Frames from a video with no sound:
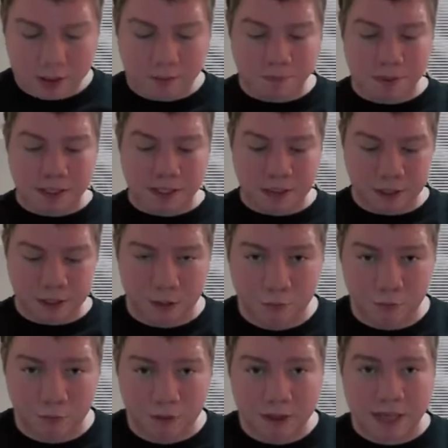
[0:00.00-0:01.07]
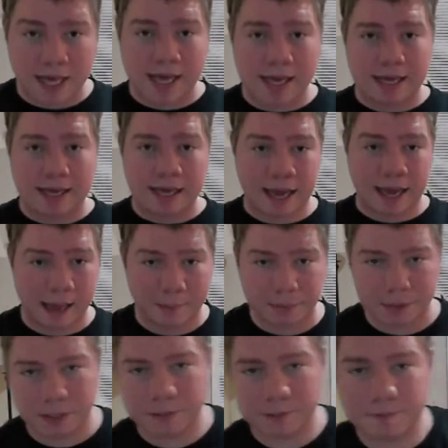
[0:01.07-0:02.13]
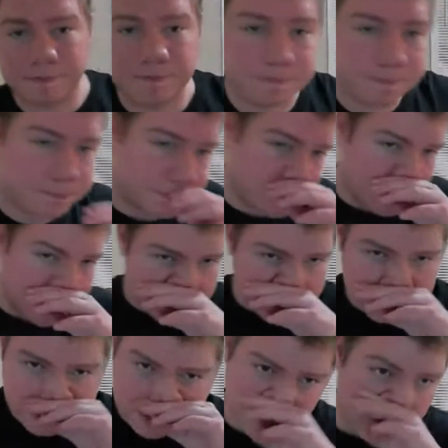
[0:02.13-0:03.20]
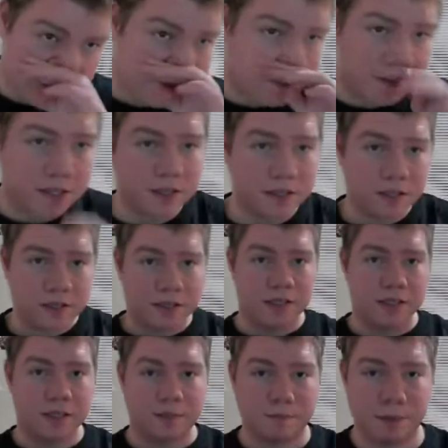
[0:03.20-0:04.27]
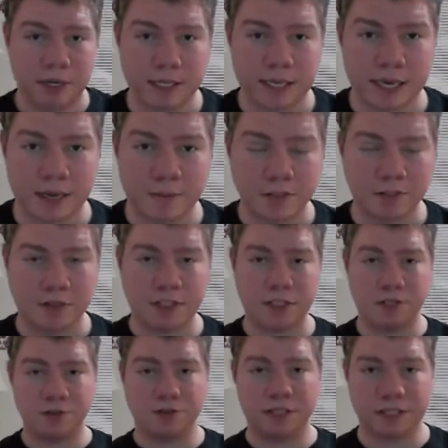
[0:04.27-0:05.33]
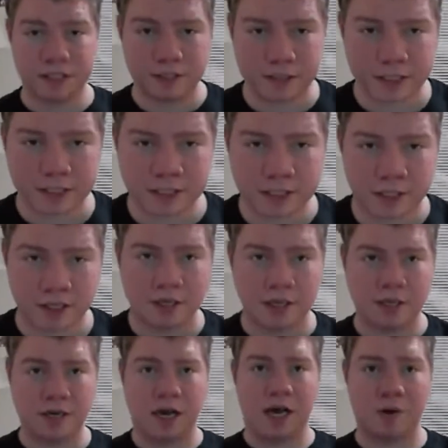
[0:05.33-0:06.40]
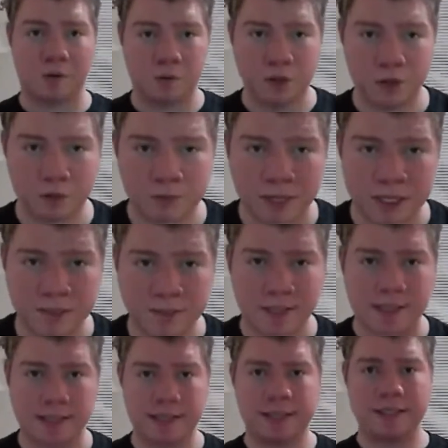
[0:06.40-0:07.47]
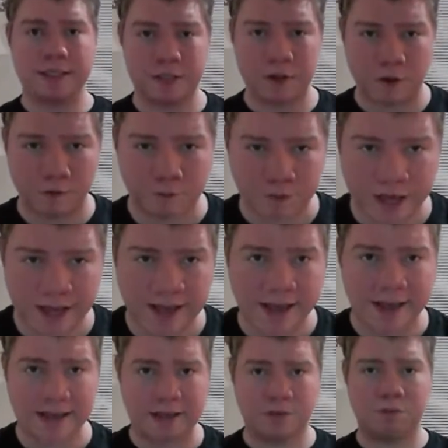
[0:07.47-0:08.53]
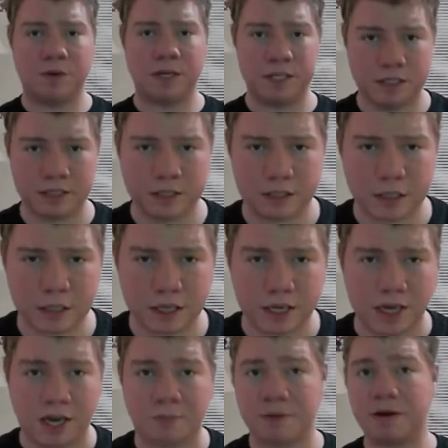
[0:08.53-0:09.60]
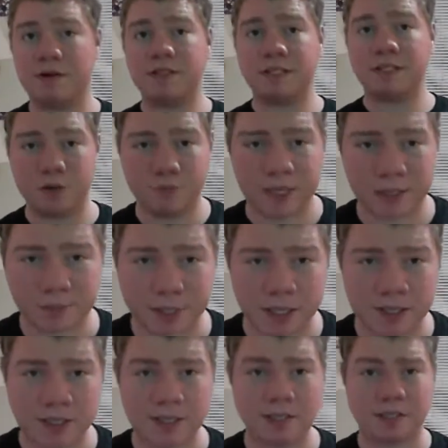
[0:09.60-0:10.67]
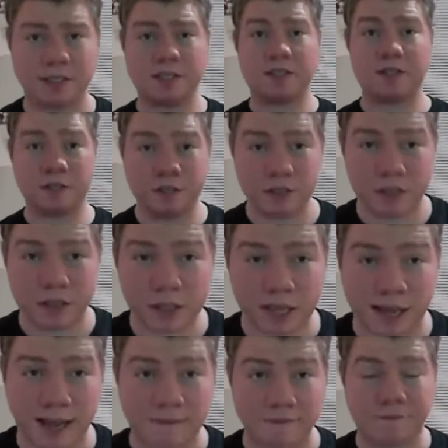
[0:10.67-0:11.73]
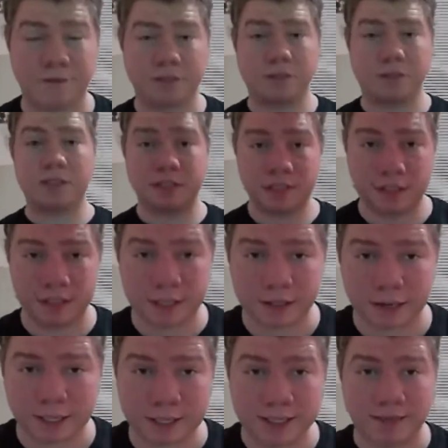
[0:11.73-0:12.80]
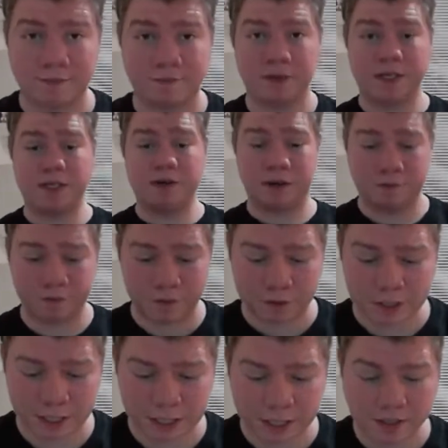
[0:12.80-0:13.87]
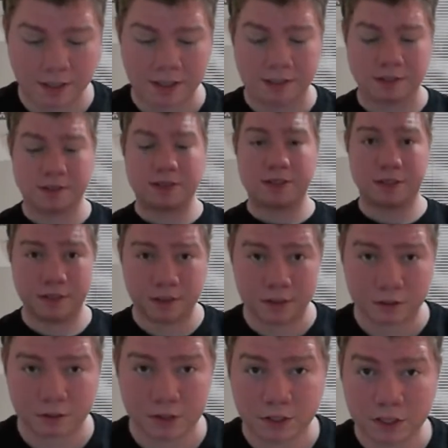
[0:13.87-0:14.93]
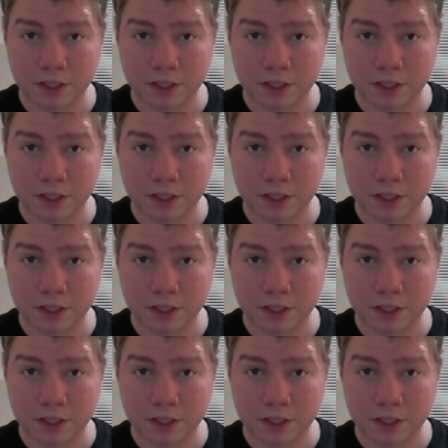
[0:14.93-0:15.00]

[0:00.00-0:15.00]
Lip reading: But that happened and stuff. But yeah, I'm doing a new series. I will make a playlist of that when I'll probably still make a playlist at first, try to get the video at first hand. I think so.